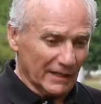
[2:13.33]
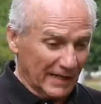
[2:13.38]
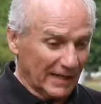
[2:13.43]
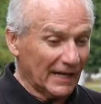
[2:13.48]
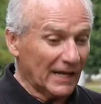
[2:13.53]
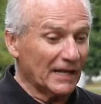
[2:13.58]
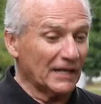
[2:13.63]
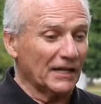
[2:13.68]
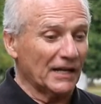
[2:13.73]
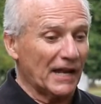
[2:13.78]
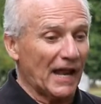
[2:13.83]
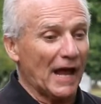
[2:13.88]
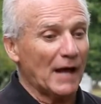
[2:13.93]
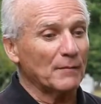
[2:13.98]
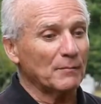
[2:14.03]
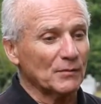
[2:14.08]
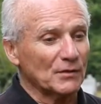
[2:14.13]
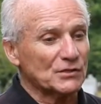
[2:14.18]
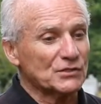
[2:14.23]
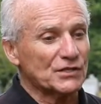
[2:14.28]
in
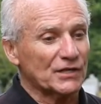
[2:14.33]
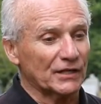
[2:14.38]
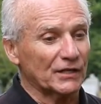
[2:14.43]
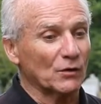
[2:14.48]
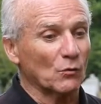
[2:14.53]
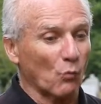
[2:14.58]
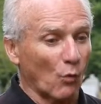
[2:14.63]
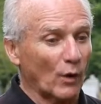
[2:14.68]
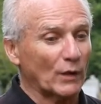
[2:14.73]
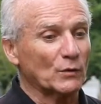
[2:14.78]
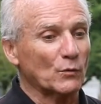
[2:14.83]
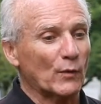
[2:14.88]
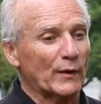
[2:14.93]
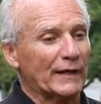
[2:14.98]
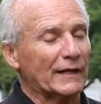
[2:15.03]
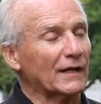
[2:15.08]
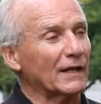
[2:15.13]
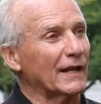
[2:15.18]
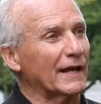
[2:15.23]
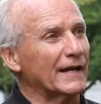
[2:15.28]
Indianapolis here, one
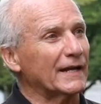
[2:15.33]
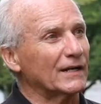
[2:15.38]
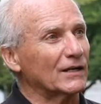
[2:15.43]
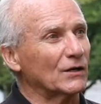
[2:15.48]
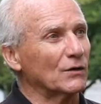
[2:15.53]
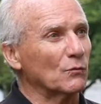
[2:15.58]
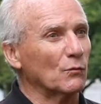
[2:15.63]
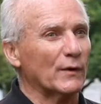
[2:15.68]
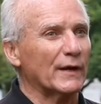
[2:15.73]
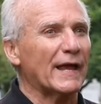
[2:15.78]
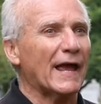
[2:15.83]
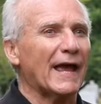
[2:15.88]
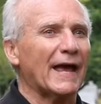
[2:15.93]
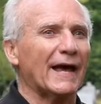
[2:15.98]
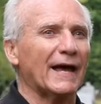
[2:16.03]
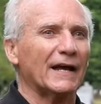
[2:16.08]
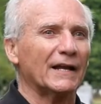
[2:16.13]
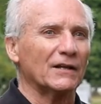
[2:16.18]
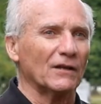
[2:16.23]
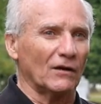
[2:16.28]
week later, we
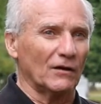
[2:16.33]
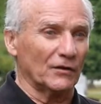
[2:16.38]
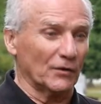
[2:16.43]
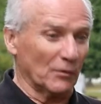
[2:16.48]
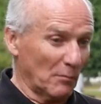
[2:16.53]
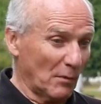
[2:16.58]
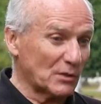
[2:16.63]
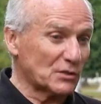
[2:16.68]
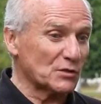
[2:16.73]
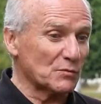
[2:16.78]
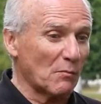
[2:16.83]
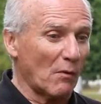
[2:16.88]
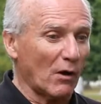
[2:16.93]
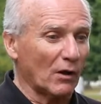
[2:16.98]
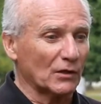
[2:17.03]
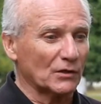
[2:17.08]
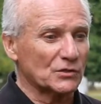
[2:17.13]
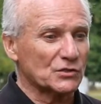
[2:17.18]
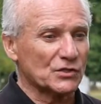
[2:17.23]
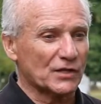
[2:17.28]
had on a much
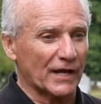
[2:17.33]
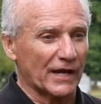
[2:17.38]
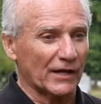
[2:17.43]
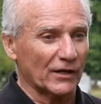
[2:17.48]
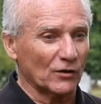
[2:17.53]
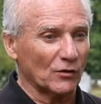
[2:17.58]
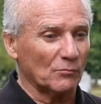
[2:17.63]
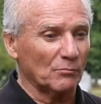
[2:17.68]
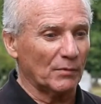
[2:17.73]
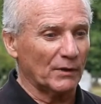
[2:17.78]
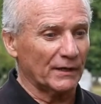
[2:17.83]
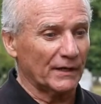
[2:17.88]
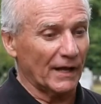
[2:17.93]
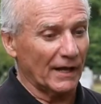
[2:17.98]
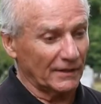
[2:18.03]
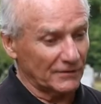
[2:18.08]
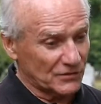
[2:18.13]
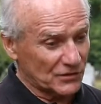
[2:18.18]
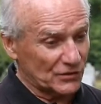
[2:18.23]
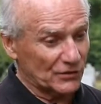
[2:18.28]
smaller scale, but
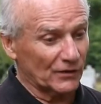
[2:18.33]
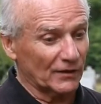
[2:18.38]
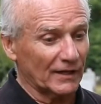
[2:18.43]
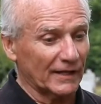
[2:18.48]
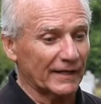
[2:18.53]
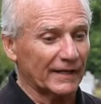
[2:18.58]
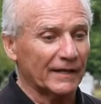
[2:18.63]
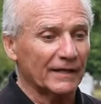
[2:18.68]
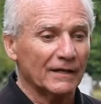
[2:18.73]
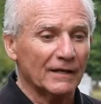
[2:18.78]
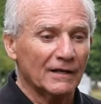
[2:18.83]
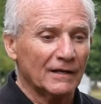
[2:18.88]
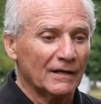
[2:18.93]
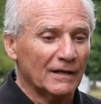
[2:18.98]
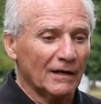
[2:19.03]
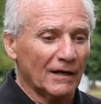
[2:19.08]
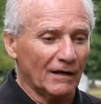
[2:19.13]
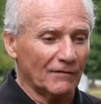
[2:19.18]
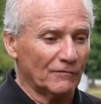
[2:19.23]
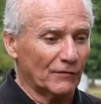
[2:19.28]
uh, certainly
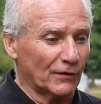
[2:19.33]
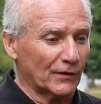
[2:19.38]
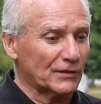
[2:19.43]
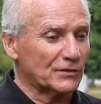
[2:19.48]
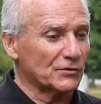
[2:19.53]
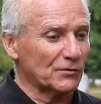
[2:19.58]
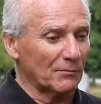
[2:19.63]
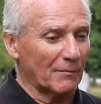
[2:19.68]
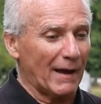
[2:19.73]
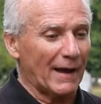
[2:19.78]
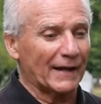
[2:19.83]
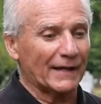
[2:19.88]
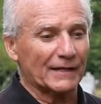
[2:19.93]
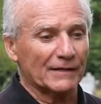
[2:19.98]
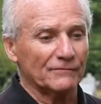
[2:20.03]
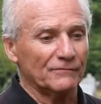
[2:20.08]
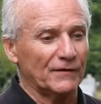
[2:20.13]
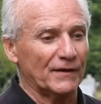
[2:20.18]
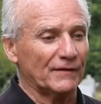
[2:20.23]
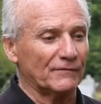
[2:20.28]
a very traumatic
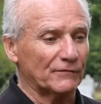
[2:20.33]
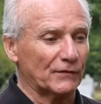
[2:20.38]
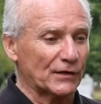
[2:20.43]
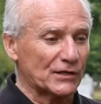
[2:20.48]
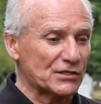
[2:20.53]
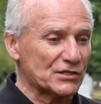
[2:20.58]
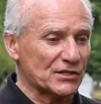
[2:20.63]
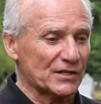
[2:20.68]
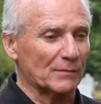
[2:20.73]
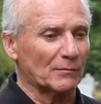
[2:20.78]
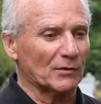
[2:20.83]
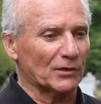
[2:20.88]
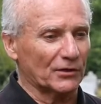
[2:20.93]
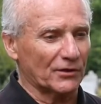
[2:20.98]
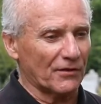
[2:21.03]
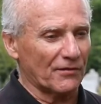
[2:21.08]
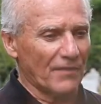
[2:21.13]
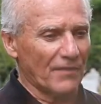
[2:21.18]
event, very similar to